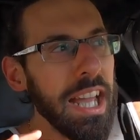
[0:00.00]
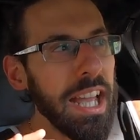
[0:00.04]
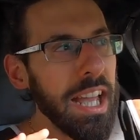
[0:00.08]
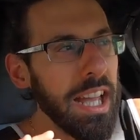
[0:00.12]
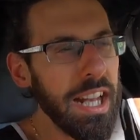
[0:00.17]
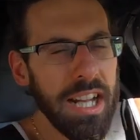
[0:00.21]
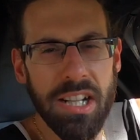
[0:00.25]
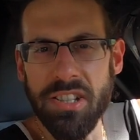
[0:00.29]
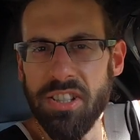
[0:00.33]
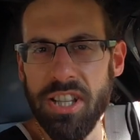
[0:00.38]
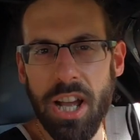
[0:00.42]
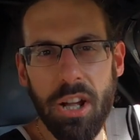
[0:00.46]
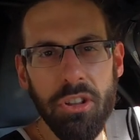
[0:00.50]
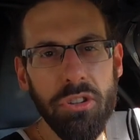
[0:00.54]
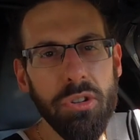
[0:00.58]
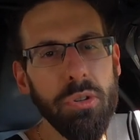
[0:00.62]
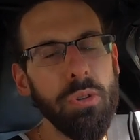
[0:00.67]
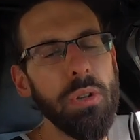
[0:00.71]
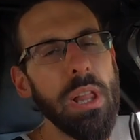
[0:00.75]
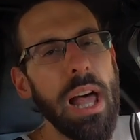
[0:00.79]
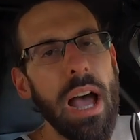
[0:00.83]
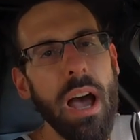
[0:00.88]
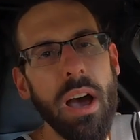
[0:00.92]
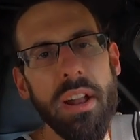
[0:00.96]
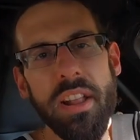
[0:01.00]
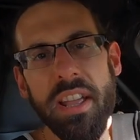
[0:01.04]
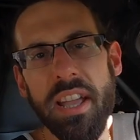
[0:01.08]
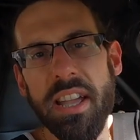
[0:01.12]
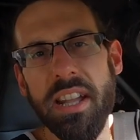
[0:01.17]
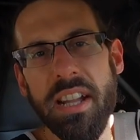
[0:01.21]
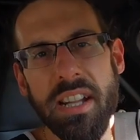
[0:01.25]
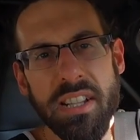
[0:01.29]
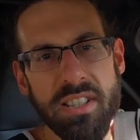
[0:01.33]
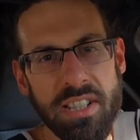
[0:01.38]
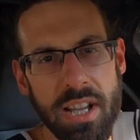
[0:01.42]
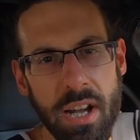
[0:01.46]
It didn't sound too loud. It
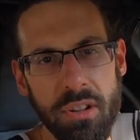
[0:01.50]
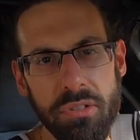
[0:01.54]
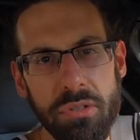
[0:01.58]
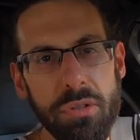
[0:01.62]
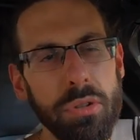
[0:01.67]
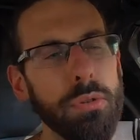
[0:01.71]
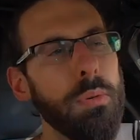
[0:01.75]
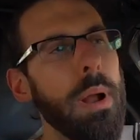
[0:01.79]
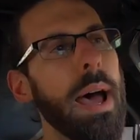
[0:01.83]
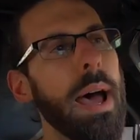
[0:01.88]
didn't sound too